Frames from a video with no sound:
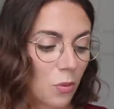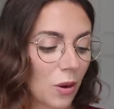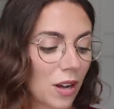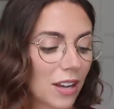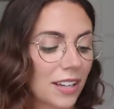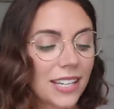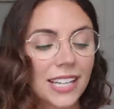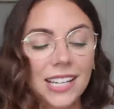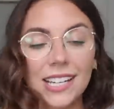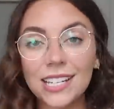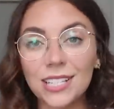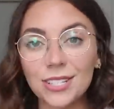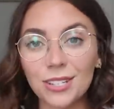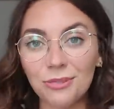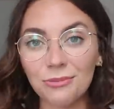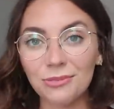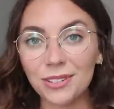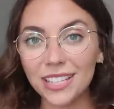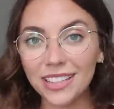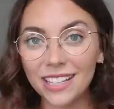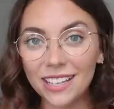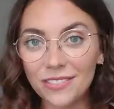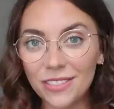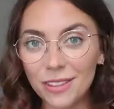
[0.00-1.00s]
One is
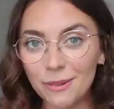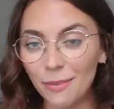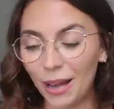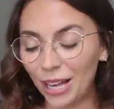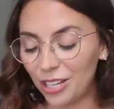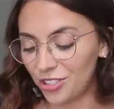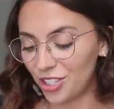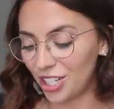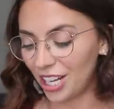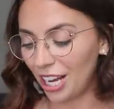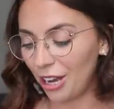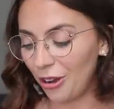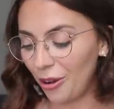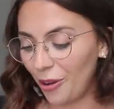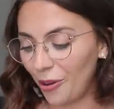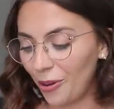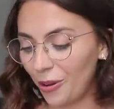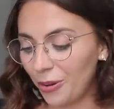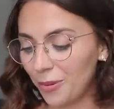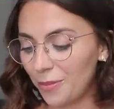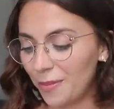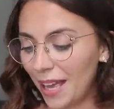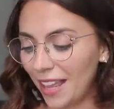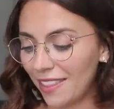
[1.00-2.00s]
Relive the Magic at
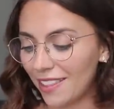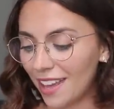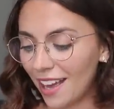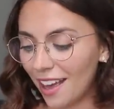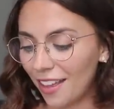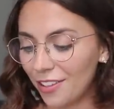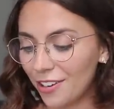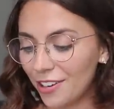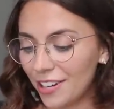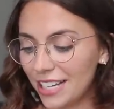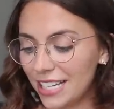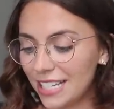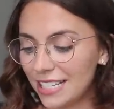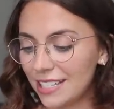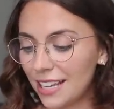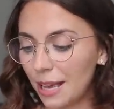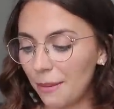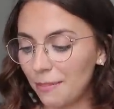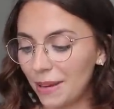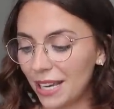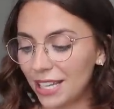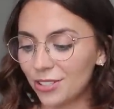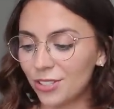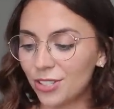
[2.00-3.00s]
Home and the other is
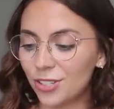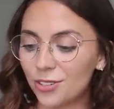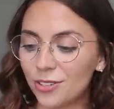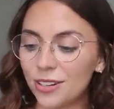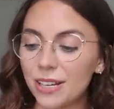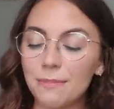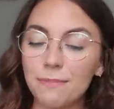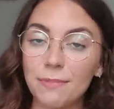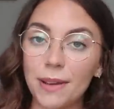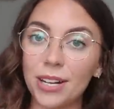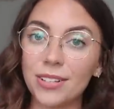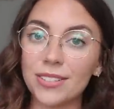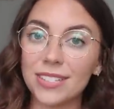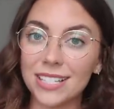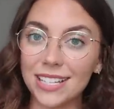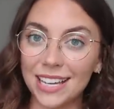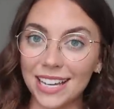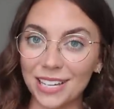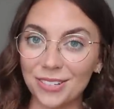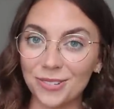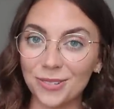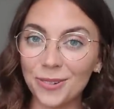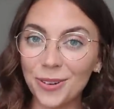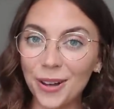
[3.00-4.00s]
Main Street Melts
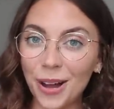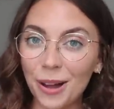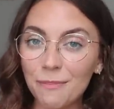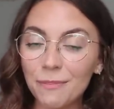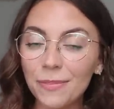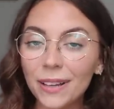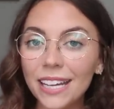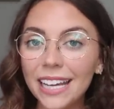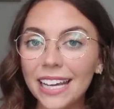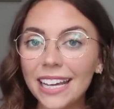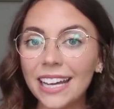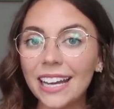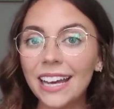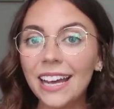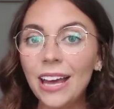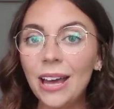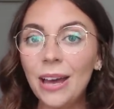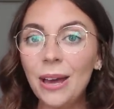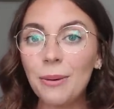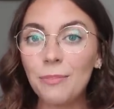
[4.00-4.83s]
Candle Company.